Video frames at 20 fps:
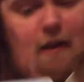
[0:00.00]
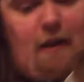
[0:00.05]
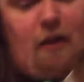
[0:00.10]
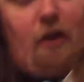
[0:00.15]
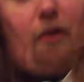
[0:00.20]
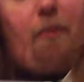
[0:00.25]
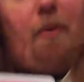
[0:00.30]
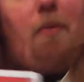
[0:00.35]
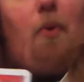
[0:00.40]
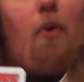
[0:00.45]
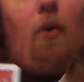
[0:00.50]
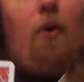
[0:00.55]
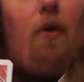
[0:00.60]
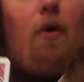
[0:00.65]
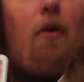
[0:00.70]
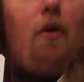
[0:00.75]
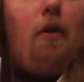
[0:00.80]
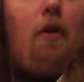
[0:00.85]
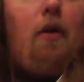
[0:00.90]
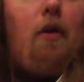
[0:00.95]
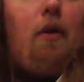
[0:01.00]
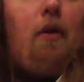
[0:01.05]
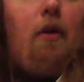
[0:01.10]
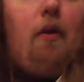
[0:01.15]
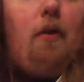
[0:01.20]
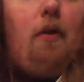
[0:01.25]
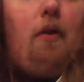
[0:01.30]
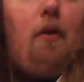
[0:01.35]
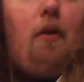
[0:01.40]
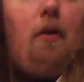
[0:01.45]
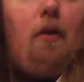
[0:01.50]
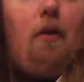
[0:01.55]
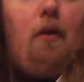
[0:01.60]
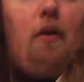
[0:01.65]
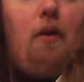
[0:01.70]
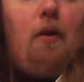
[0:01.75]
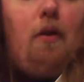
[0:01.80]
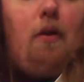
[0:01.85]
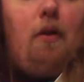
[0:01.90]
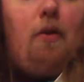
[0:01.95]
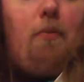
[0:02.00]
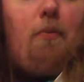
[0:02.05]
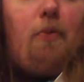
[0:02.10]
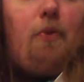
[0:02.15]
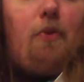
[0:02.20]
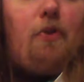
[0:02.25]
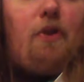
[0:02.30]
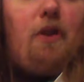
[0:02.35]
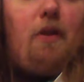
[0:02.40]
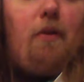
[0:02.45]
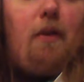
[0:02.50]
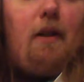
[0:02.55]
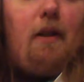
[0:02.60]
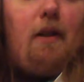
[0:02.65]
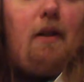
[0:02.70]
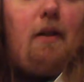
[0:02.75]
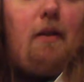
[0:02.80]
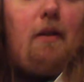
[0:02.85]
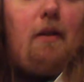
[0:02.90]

Could be more to it.